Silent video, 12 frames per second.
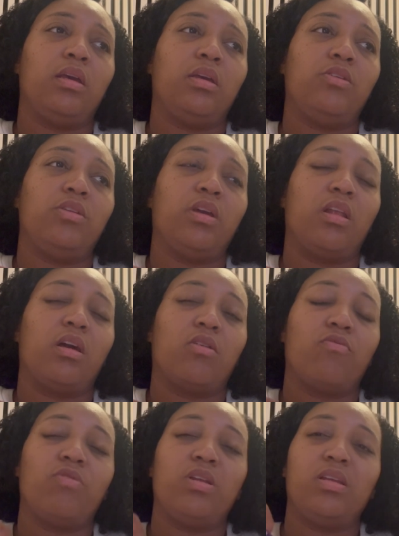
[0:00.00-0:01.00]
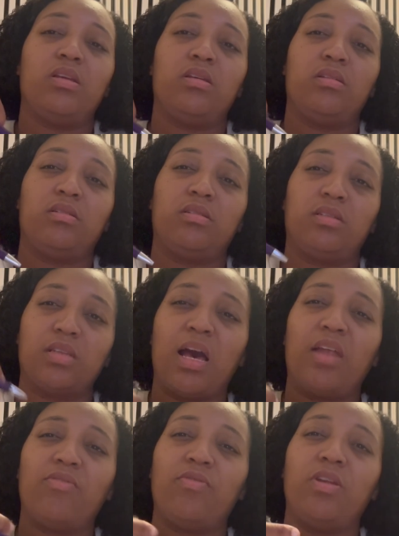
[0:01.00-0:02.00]
You get like a really
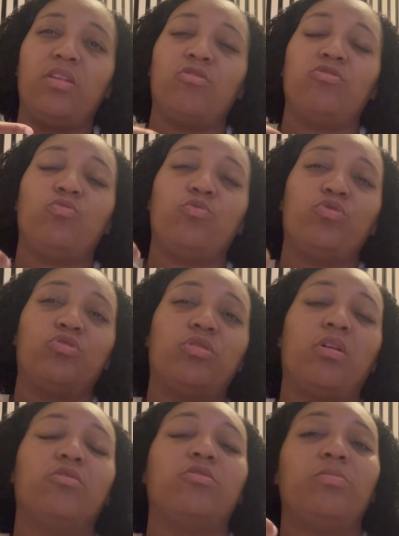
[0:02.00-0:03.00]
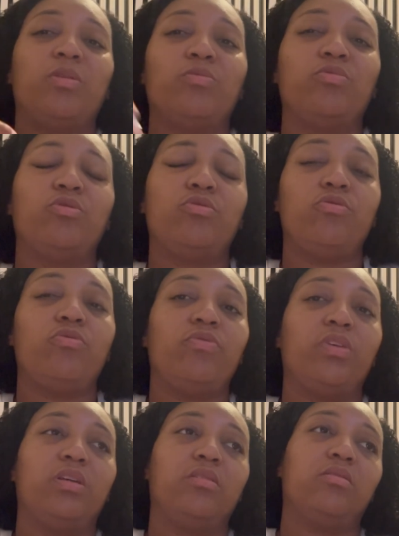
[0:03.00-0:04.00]
sad feeling because you want your child to be able to do
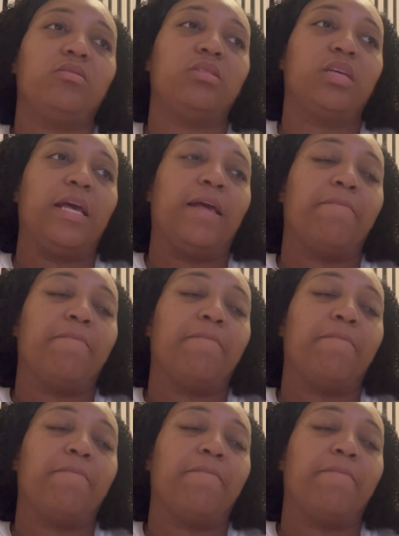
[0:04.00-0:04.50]
things,